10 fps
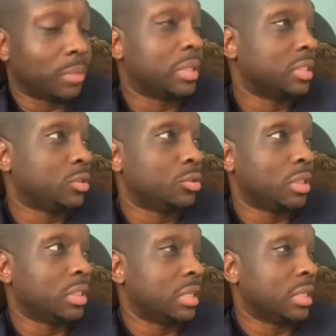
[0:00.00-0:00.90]
but it's
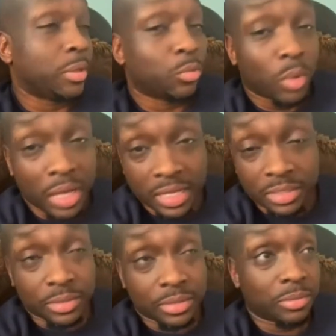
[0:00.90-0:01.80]
in the
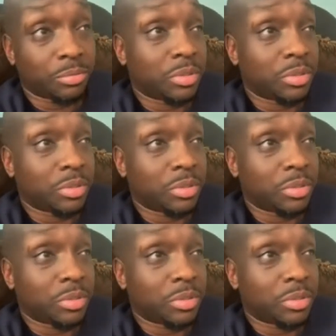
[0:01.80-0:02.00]
Midwest,